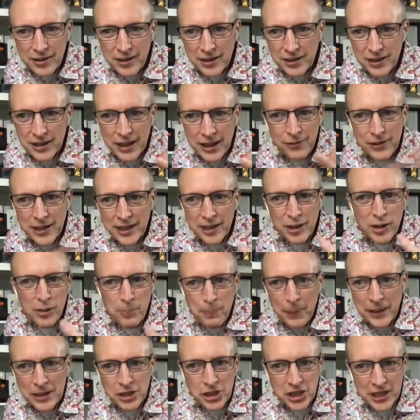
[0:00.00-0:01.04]
Do you have like a
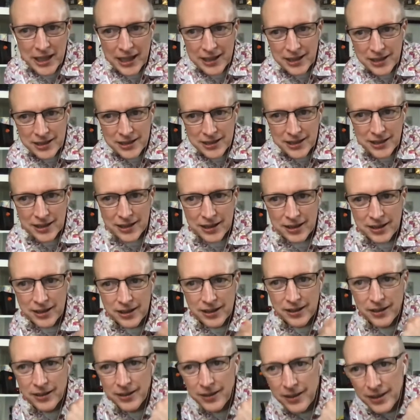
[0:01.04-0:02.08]
speciality that
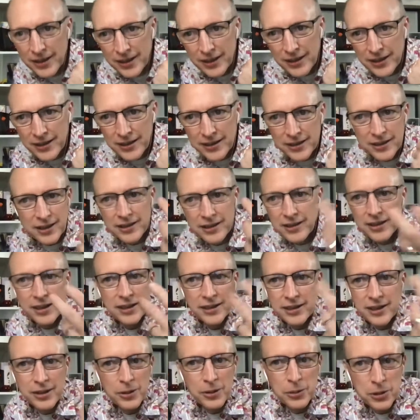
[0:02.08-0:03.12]

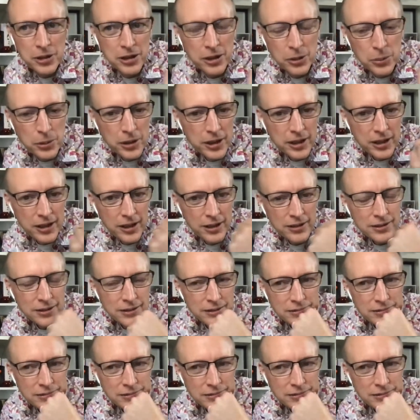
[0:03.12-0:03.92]
you work on?